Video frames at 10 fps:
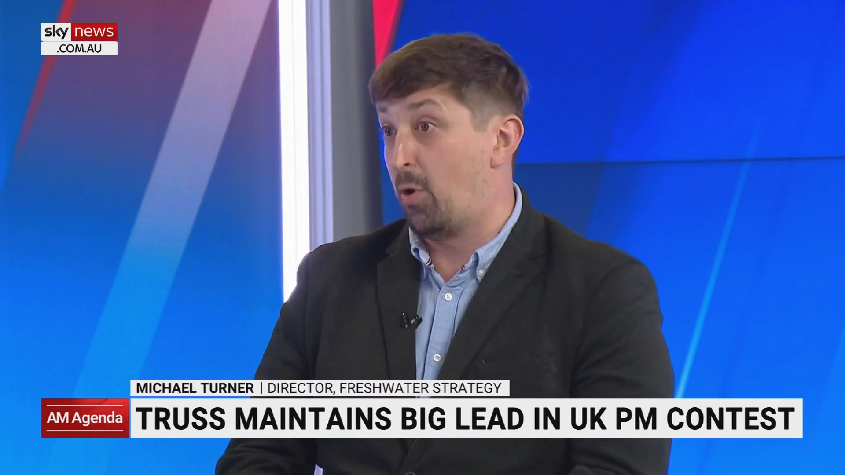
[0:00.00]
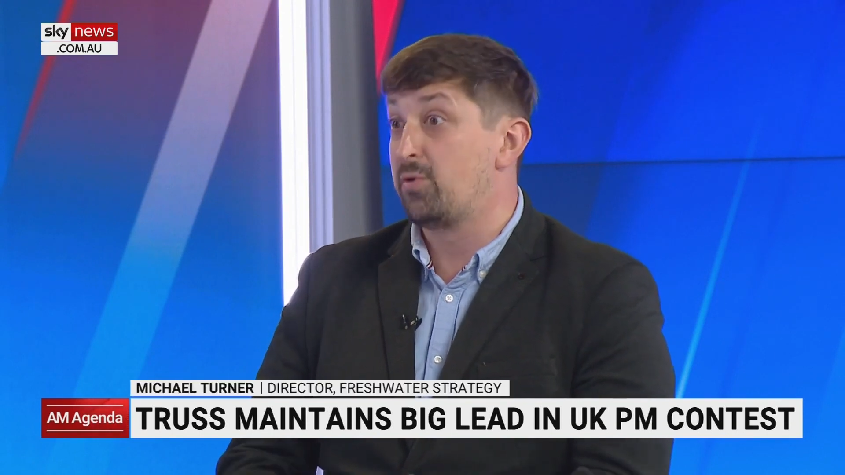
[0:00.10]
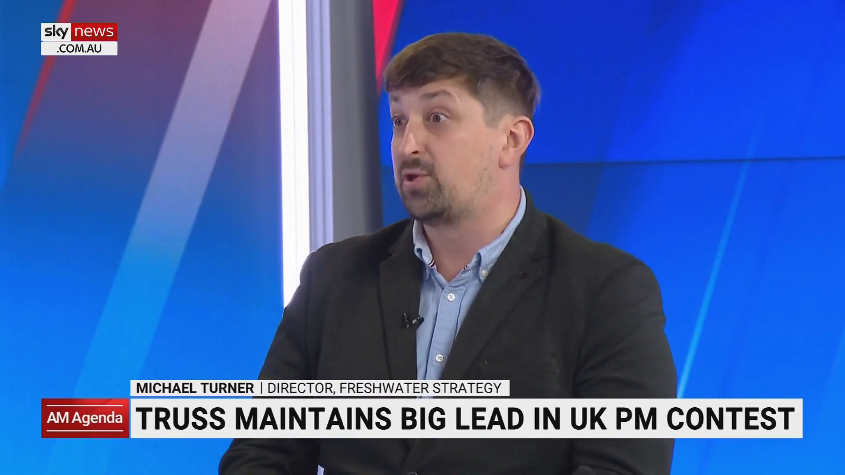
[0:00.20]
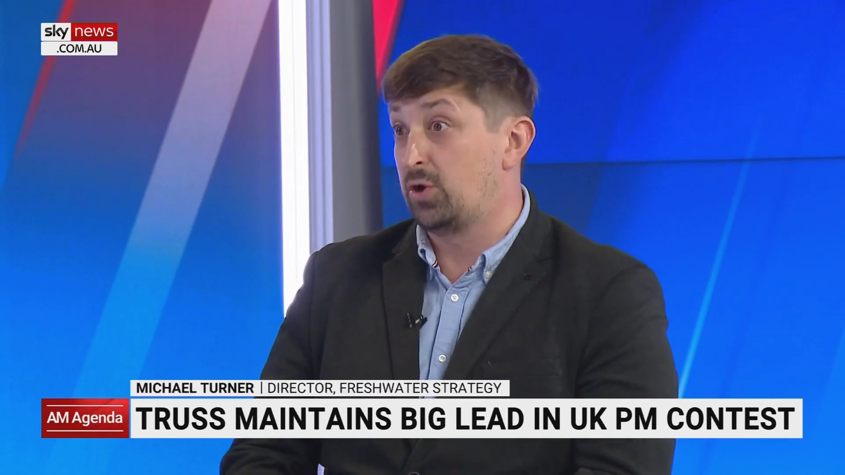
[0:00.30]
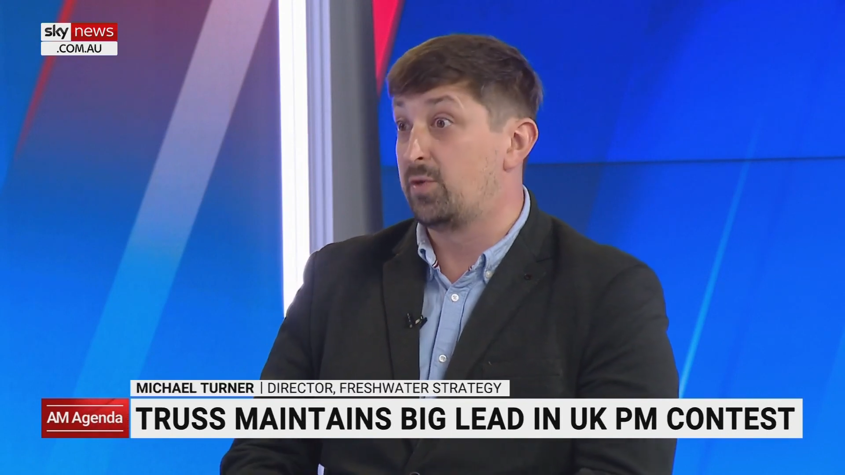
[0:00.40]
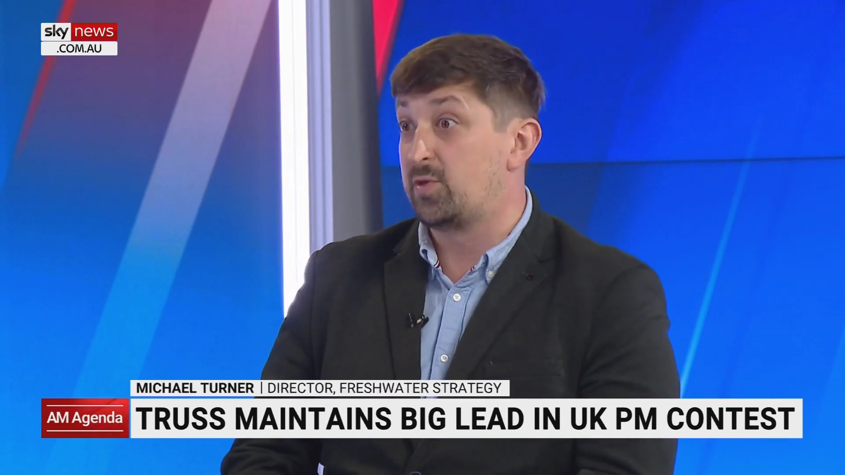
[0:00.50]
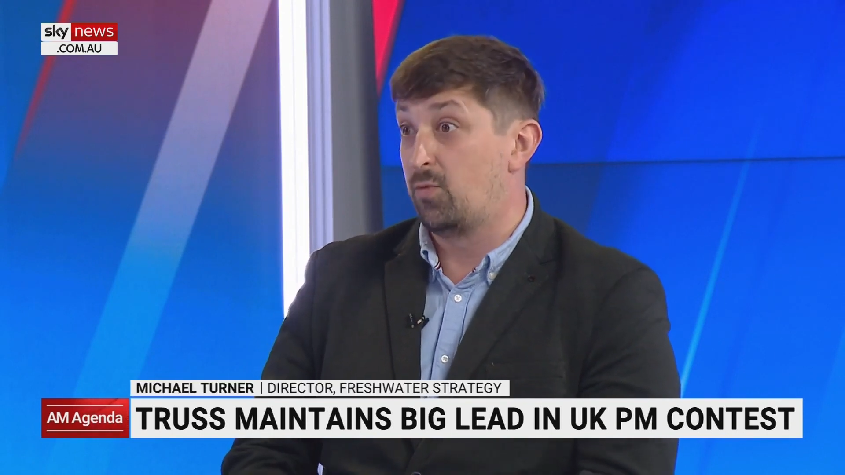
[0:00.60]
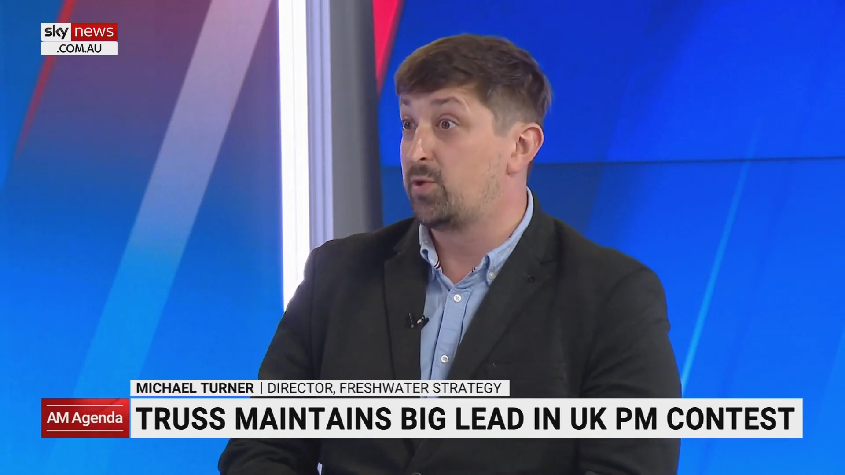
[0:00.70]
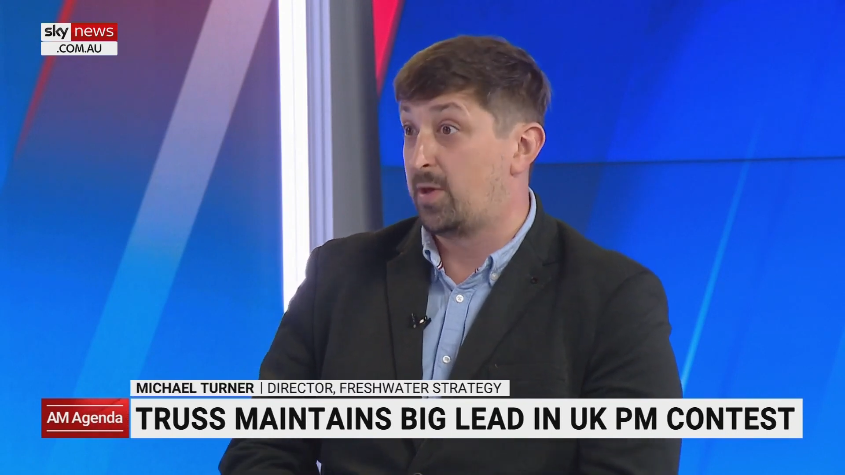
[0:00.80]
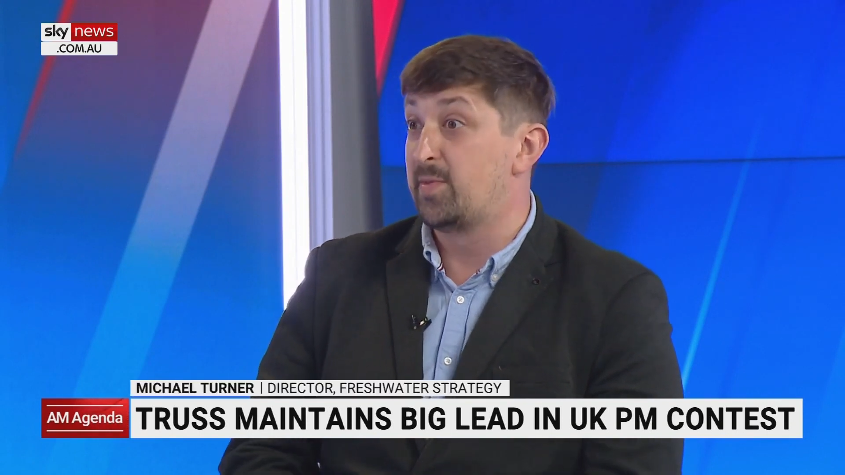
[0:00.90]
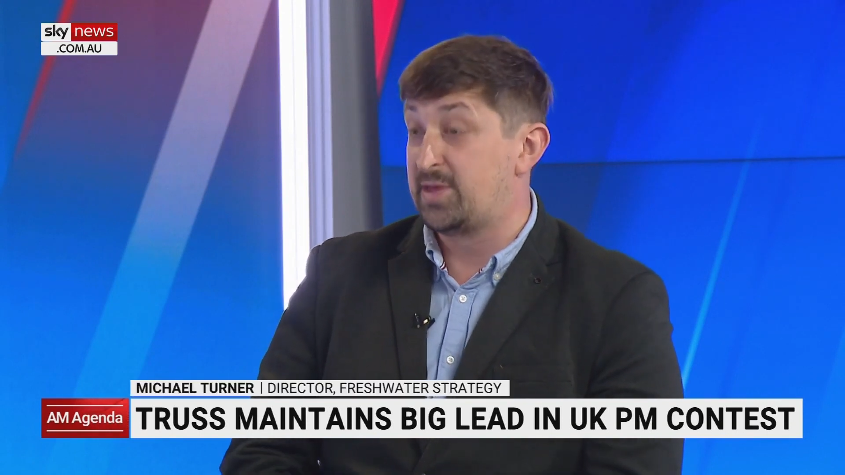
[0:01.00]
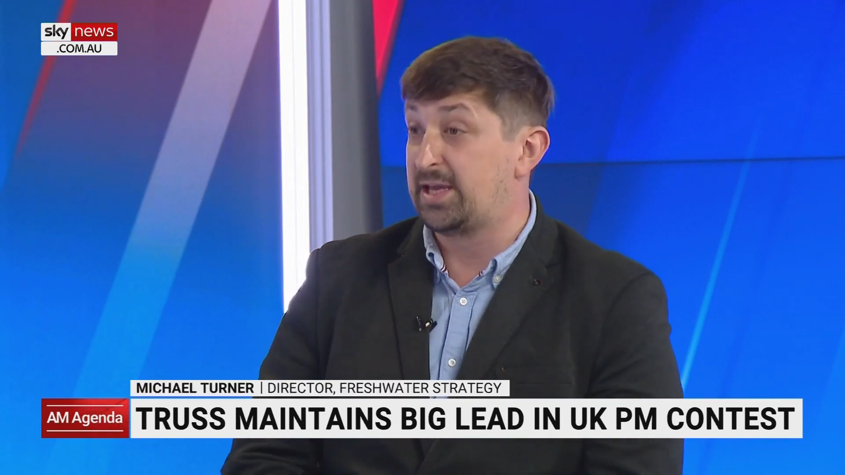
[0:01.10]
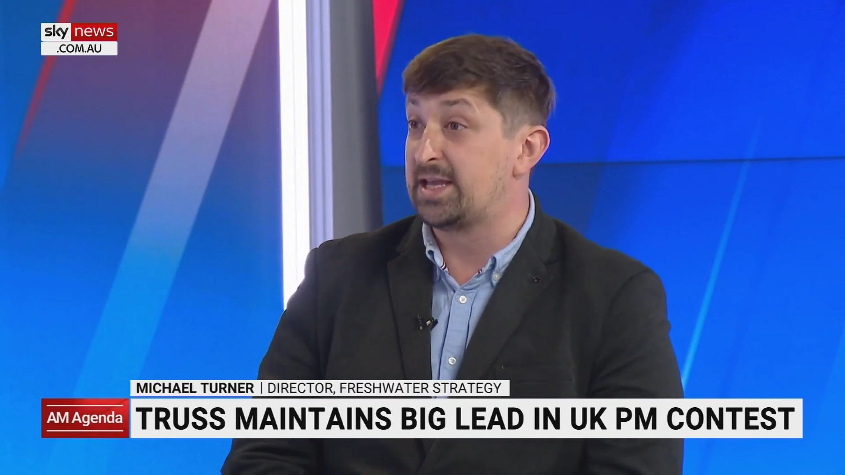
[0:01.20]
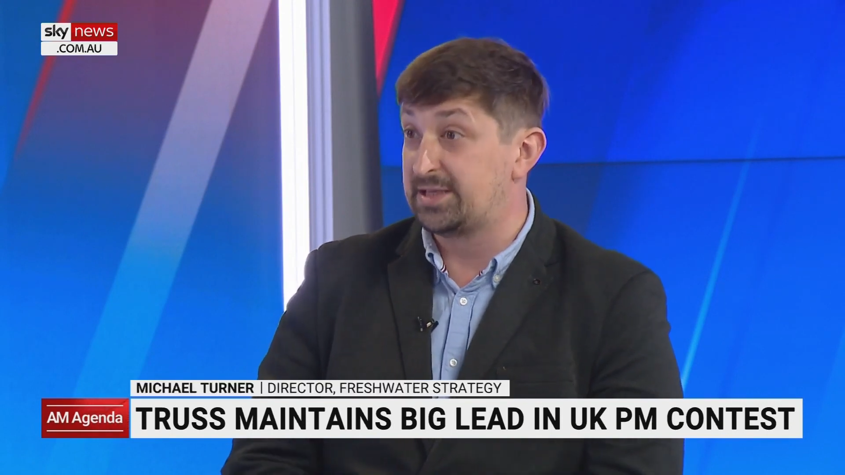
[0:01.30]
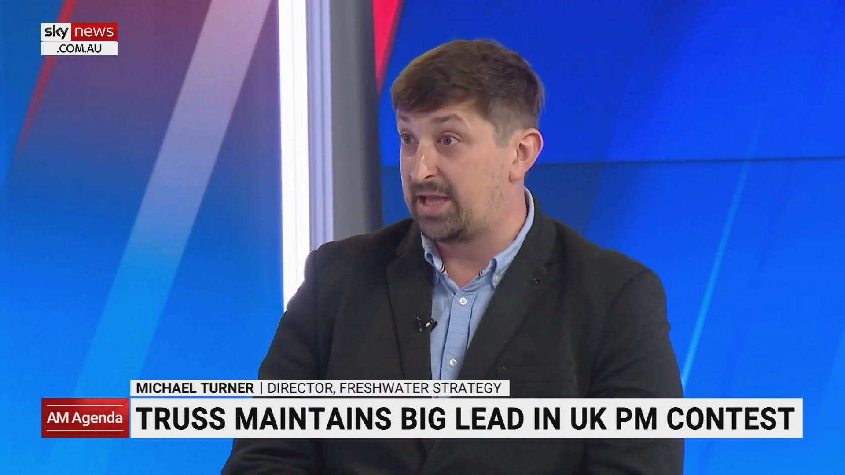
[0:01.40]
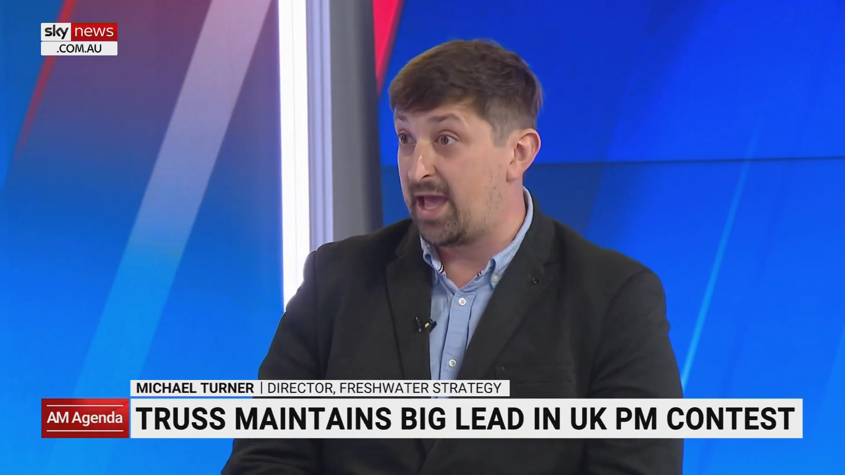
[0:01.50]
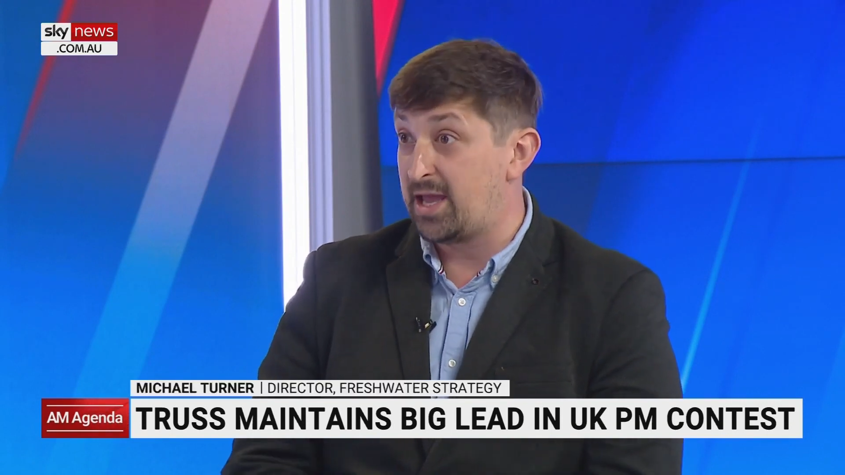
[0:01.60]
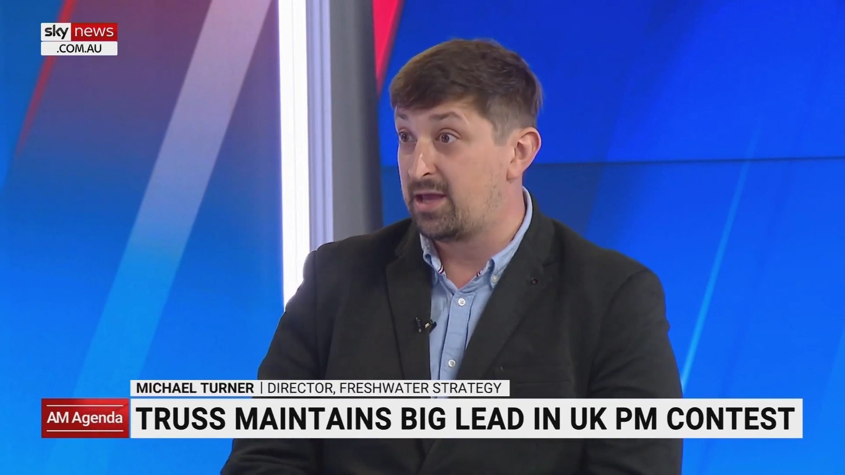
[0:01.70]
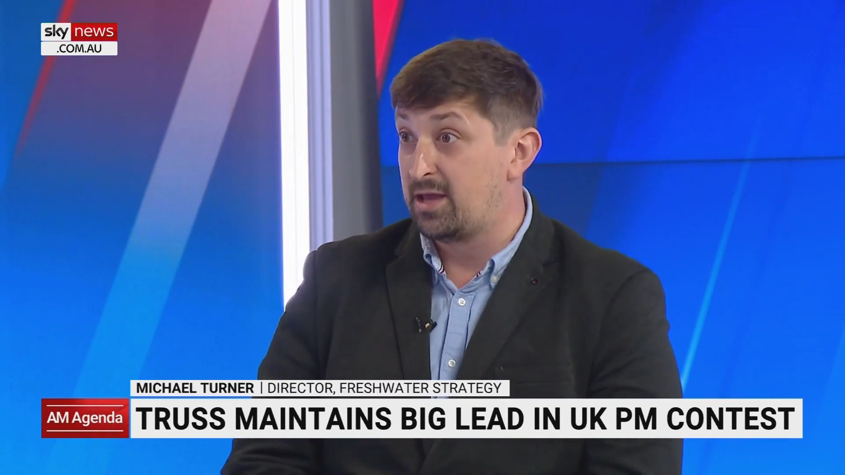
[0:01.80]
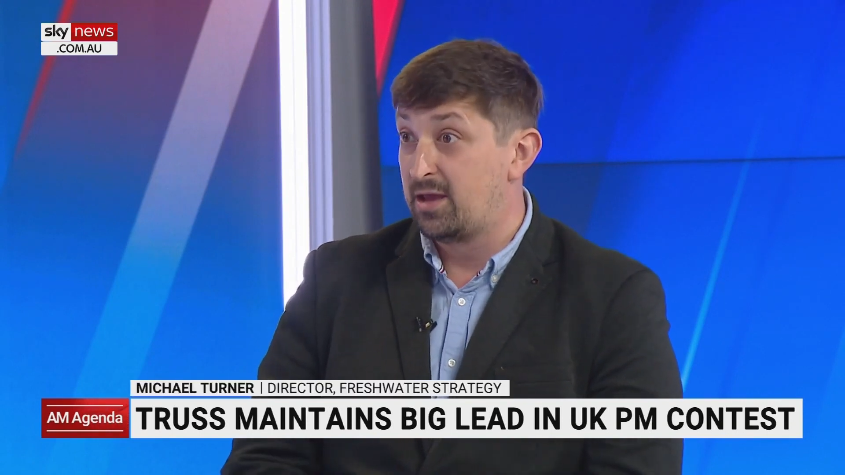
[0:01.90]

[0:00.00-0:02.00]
Boris Johnson was on the ticket today,